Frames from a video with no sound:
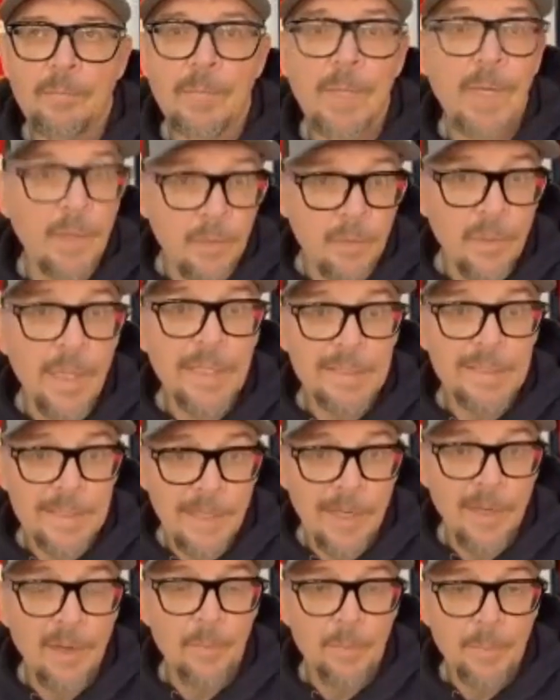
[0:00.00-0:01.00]
likes
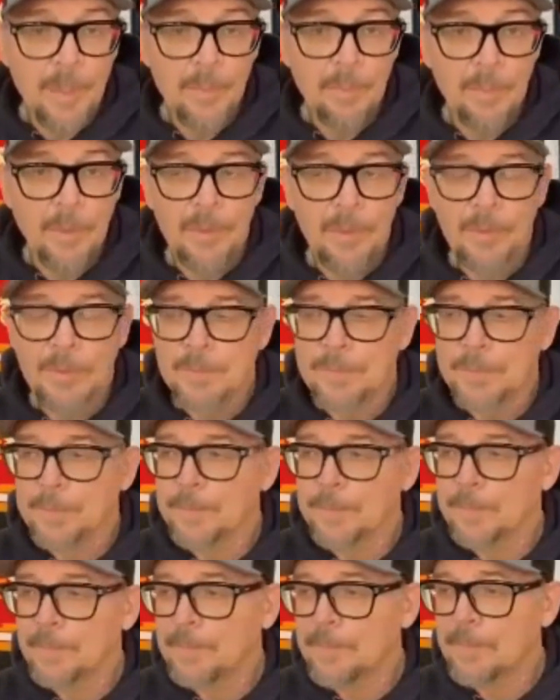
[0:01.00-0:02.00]
to help people.
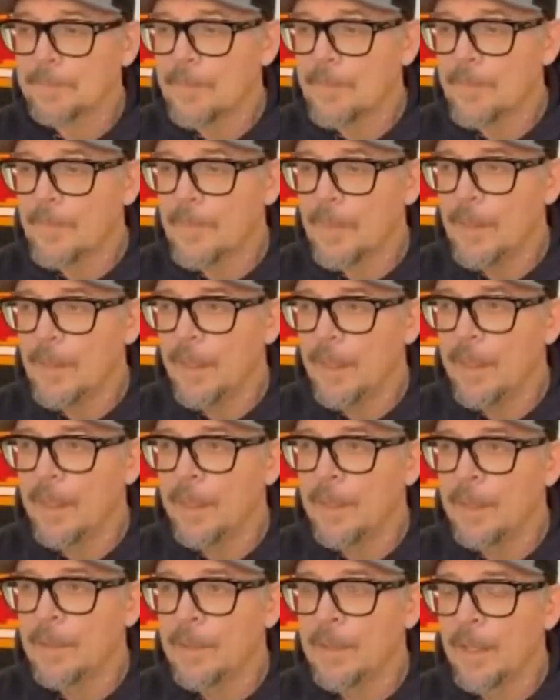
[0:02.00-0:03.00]

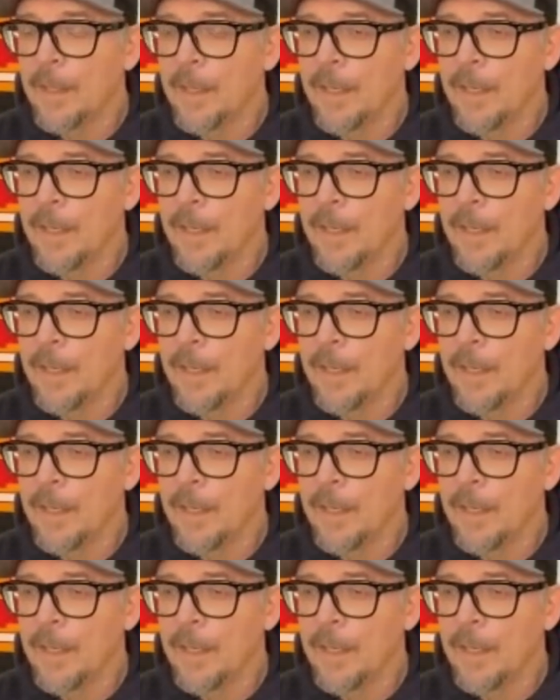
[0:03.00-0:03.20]
And,